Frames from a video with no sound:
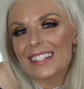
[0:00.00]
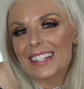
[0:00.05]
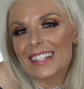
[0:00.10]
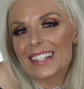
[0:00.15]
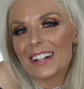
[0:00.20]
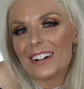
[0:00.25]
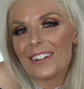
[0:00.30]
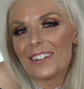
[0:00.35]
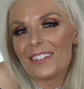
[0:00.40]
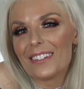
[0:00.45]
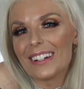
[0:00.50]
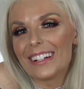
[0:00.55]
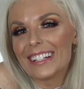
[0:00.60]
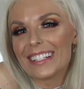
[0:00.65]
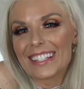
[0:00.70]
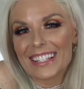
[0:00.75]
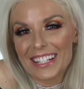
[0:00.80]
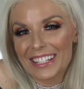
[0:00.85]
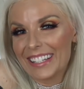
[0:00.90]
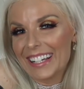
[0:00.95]
So
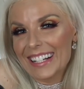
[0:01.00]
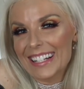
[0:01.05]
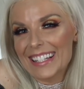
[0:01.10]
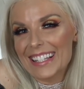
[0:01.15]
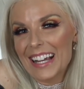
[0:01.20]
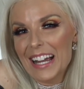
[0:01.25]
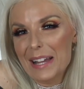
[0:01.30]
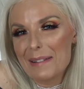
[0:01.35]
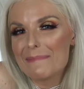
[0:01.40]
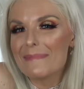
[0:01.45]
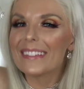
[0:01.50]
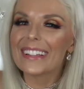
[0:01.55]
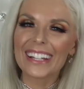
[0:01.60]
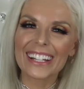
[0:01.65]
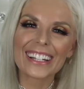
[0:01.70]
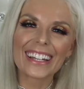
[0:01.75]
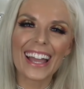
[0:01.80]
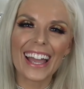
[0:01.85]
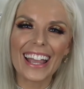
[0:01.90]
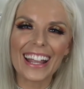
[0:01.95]
until next time,
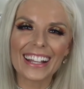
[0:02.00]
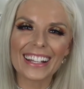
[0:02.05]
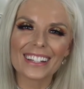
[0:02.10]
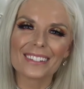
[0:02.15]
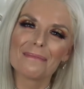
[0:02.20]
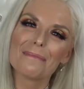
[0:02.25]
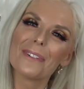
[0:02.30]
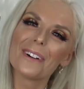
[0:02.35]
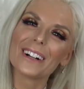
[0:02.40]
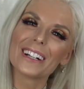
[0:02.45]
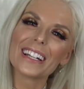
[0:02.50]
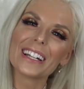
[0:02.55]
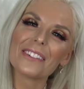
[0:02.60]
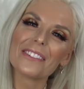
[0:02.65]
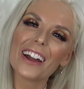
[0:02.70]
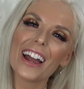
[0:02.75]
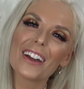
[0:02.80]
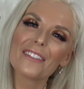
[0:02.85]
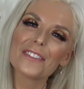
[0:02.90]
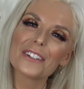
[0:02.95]
good night, good morning,
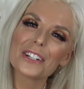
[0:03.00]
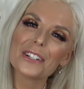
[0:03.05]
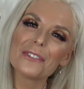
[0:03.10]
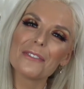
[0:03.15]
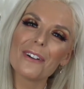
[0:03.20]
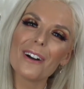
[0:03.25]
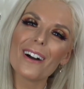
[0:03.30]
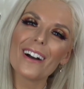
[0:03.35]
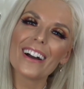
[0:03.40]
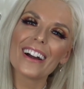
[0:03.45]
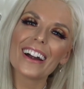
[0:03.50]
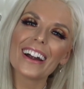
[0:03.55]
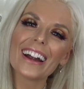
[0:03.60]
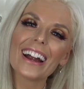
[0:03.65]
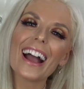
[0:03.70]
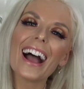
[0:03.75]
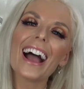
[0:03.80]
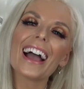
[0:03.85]
wherever you are.